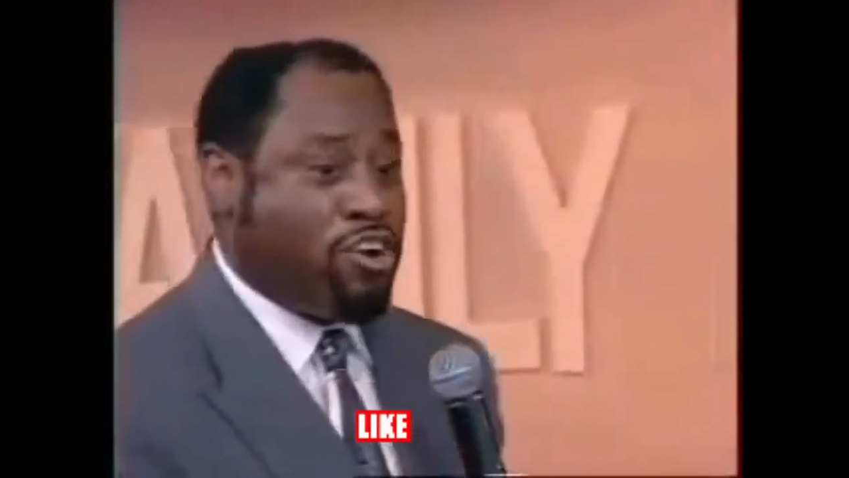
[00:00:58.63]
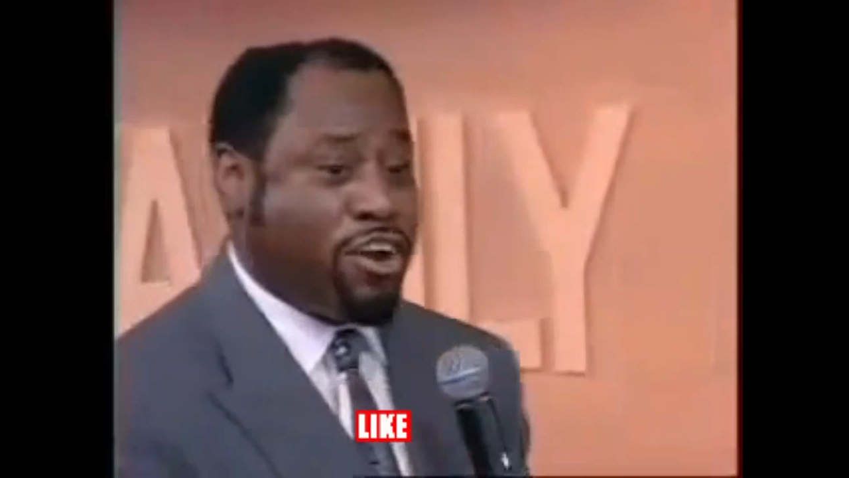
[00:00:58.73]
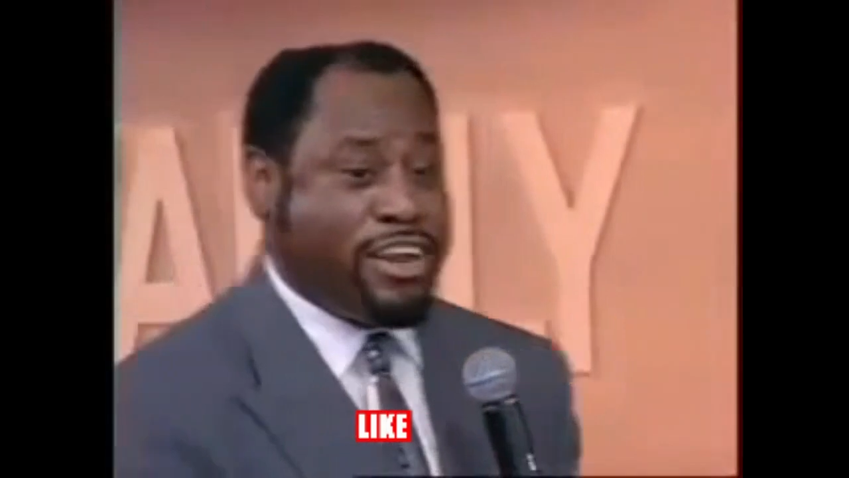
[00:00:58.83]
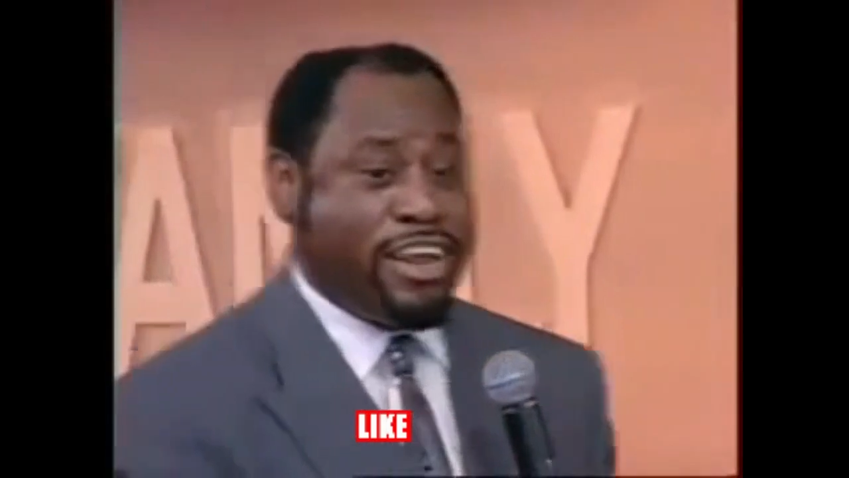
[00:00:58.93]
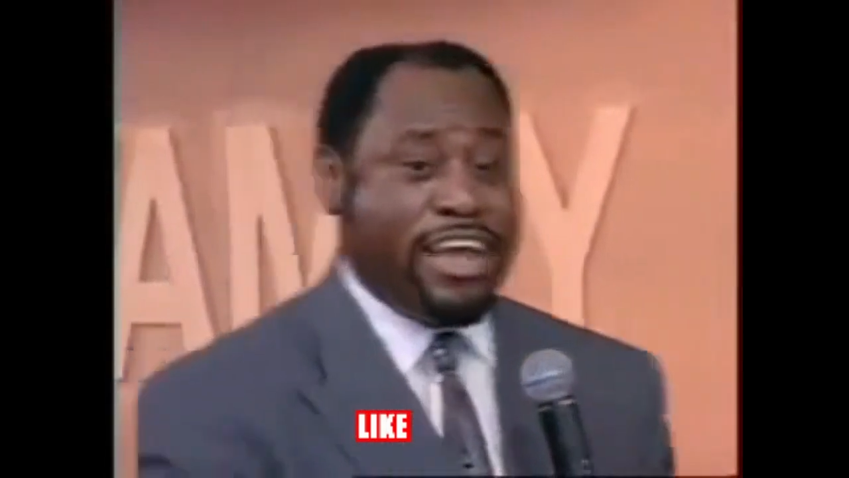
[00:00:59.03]

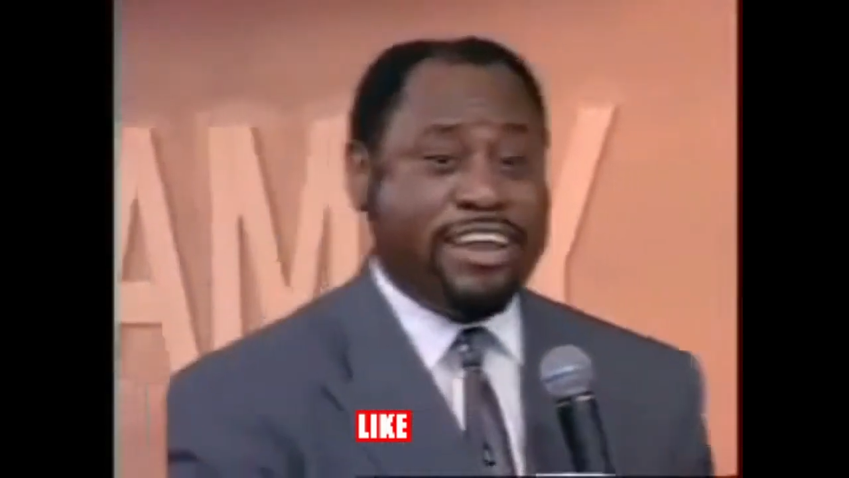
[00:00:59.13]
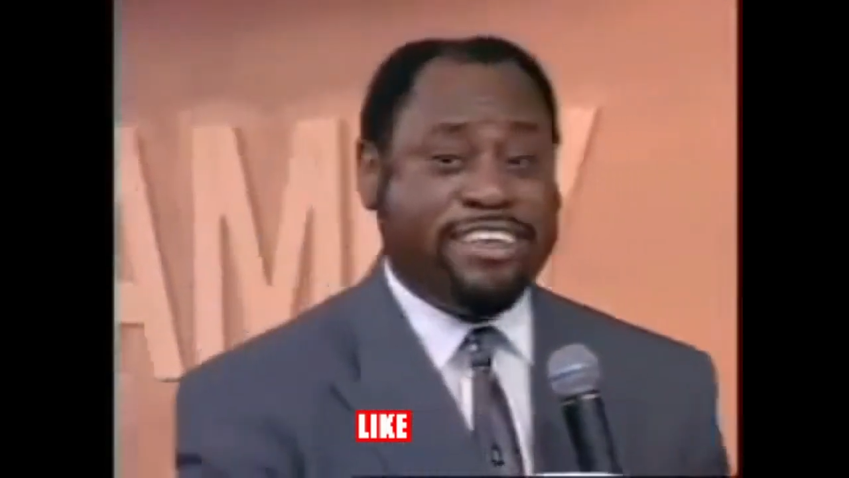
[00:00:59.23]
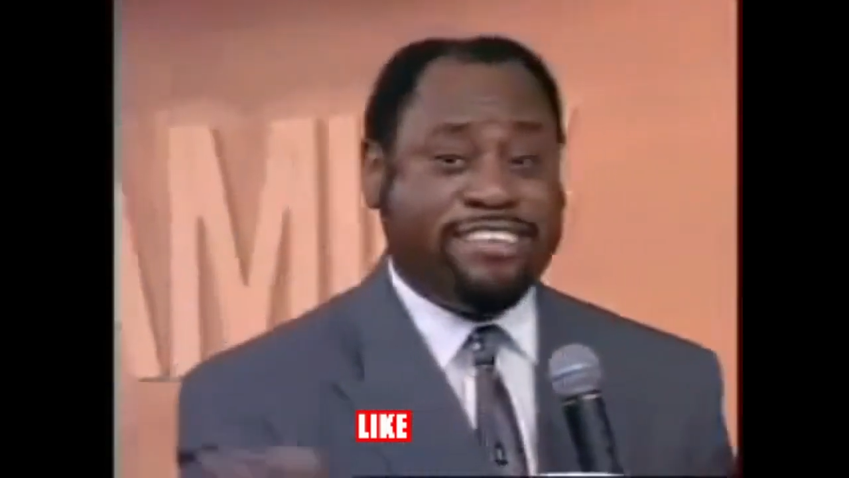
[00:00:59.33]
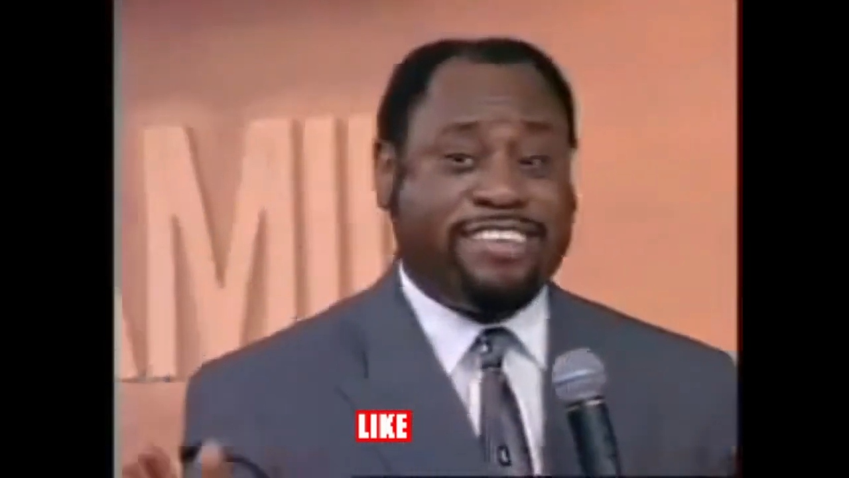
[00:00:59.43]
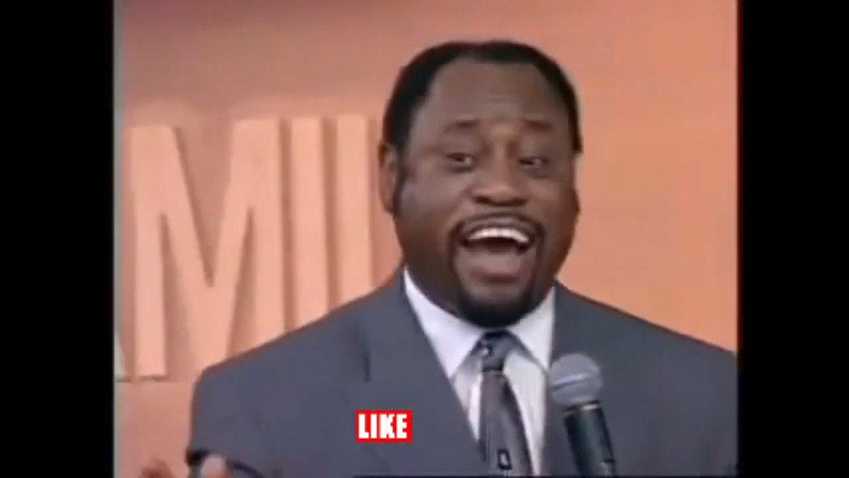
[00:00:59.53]
not in
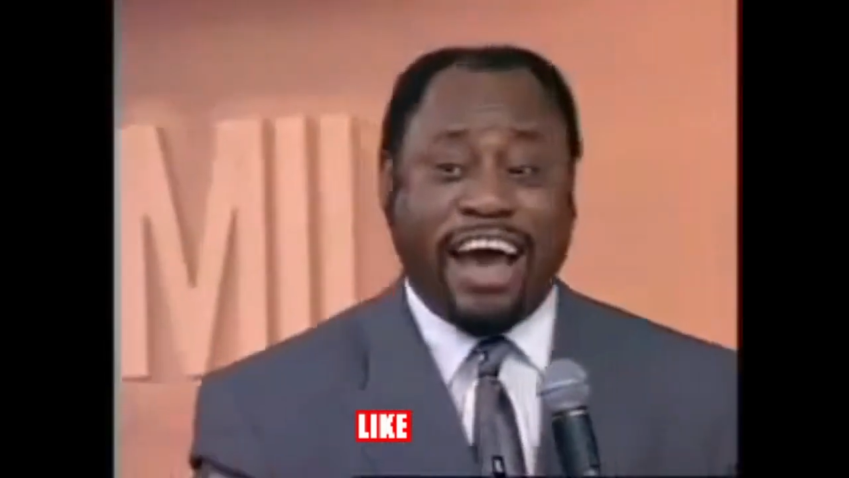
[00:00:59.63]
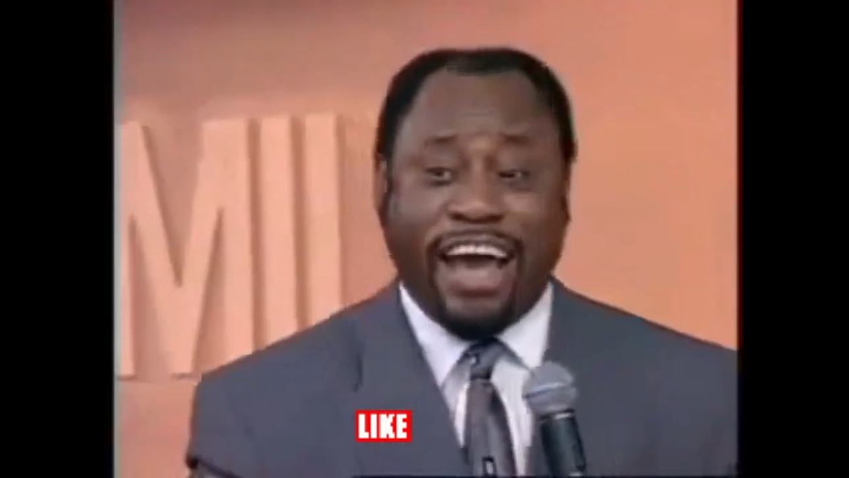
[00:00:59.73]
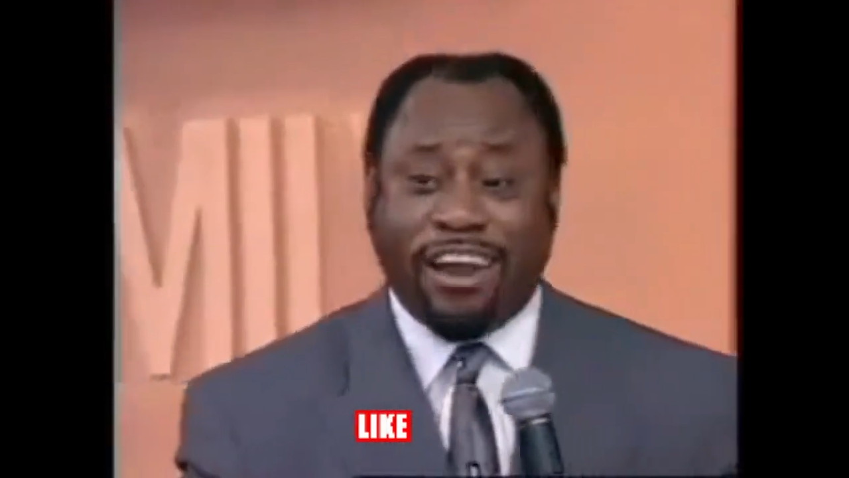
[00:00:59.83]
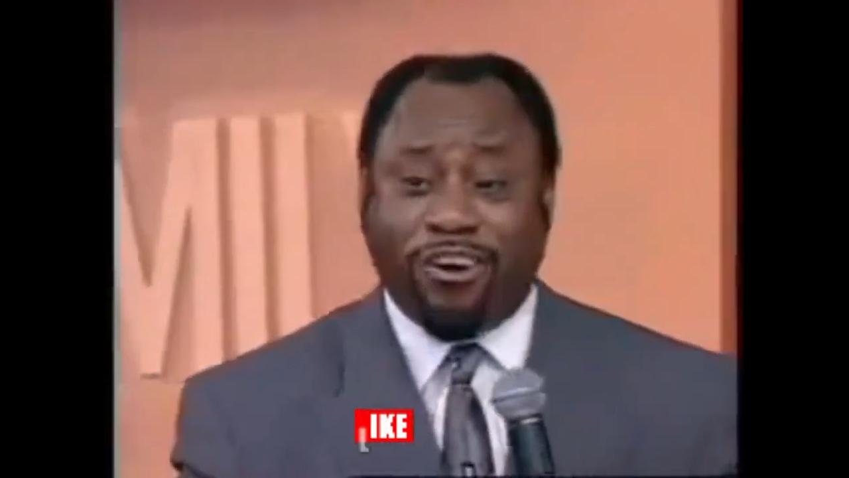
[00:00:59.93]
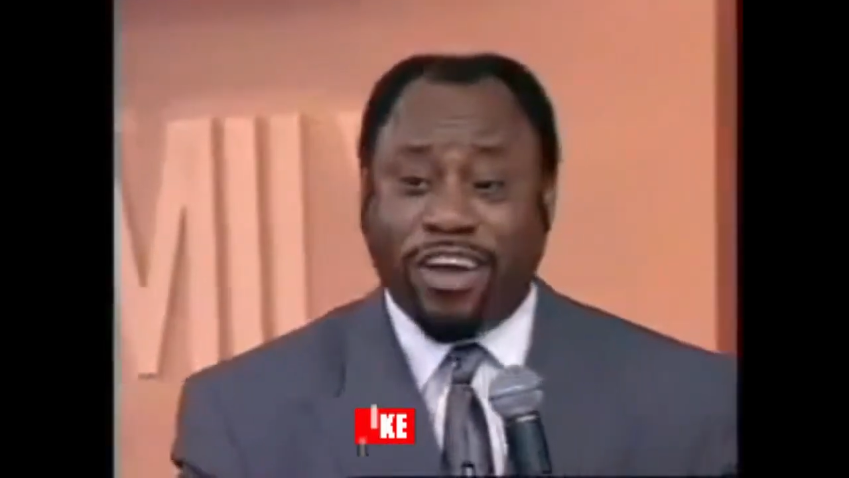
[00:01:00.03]
any
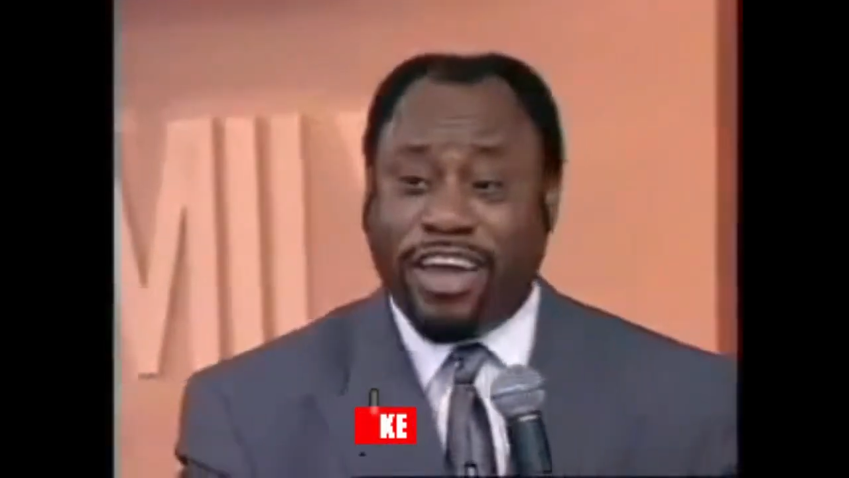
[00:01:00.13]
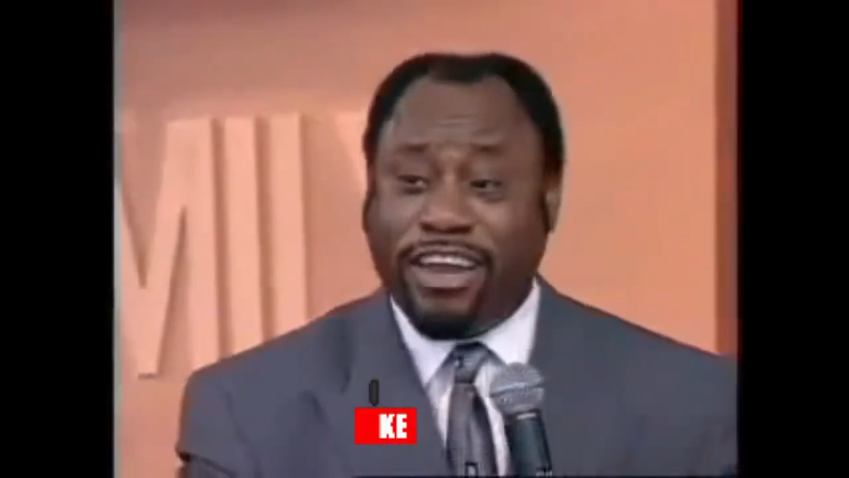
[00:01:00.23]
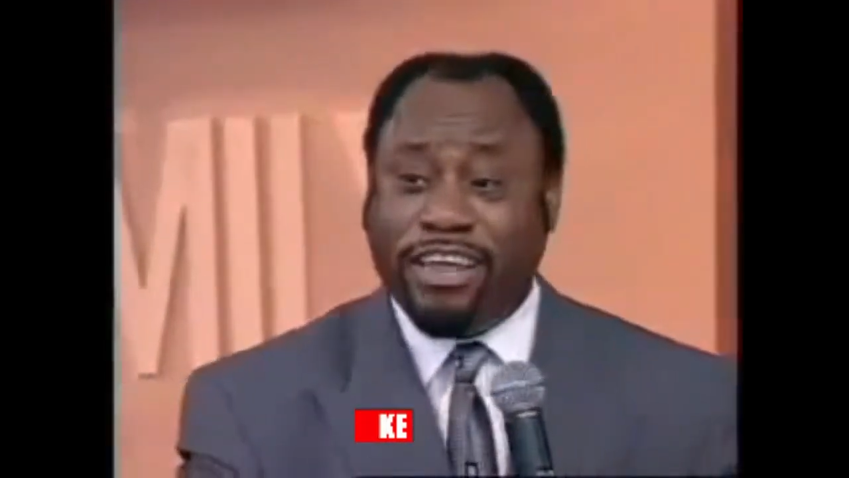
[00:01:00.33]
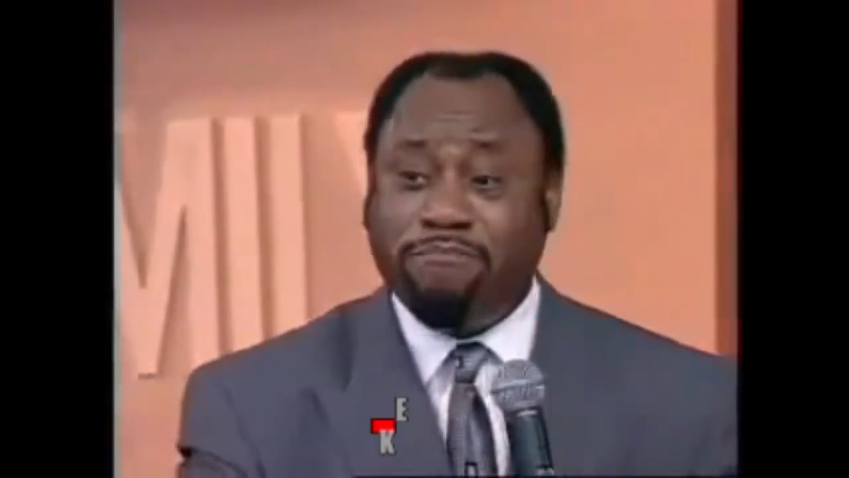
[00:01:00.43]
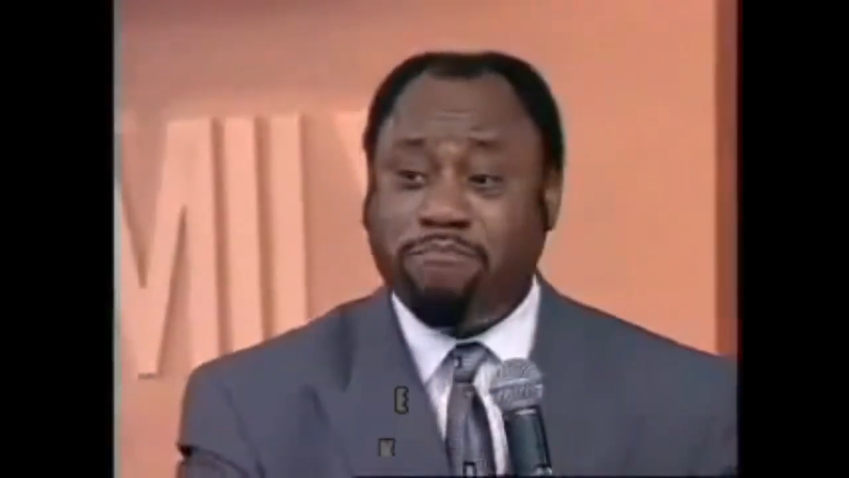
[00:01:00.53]
style or
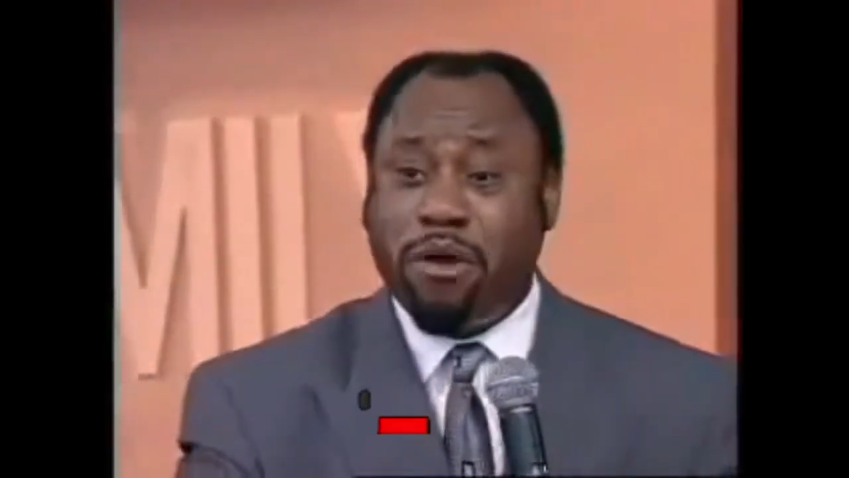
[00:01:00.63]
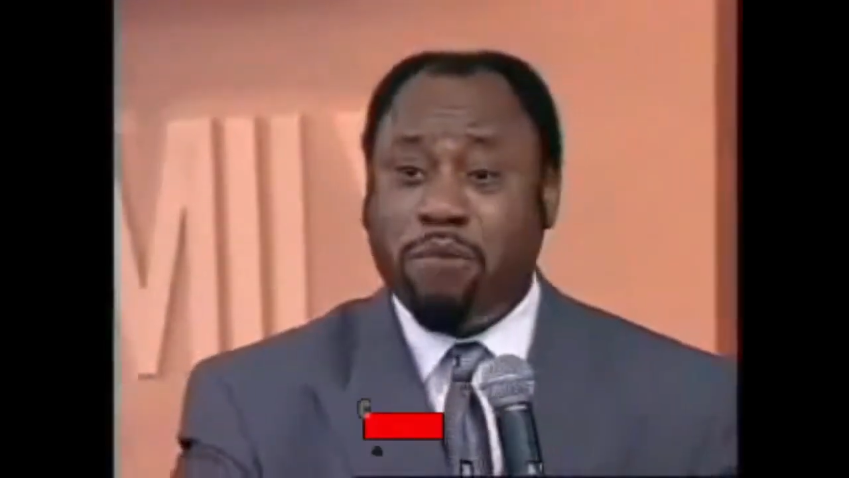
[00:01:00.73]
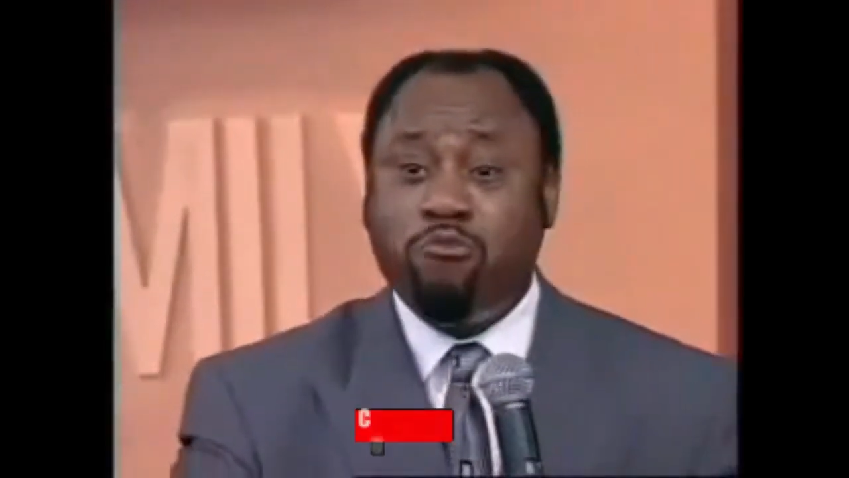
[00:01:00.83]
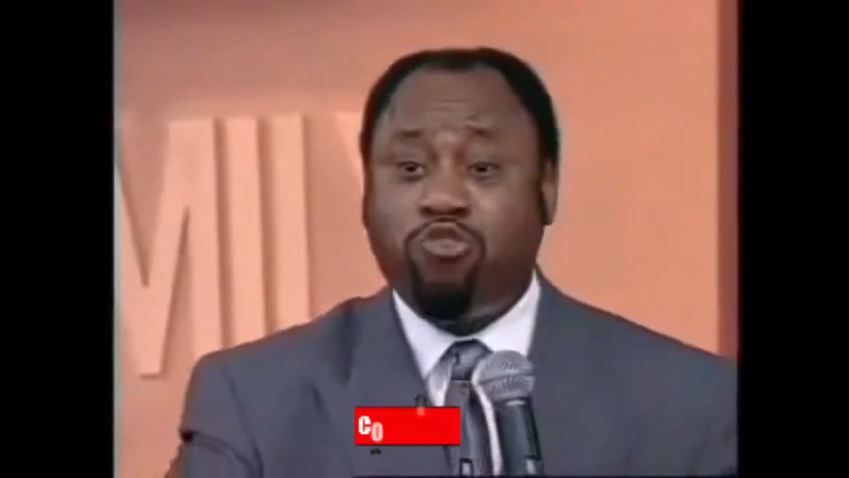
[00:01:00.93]
any